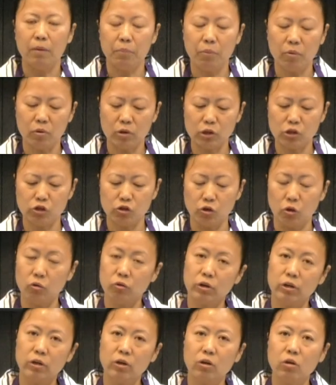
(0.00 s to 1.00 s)
pork
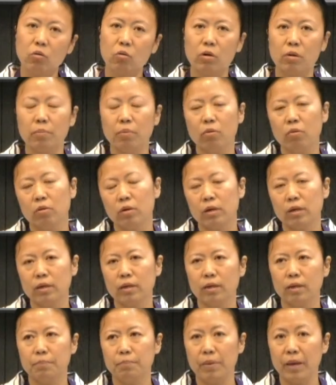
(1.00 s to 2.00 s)
shoulder or pork
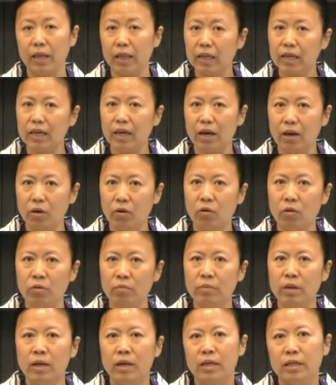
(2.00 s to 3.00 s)
belly at home.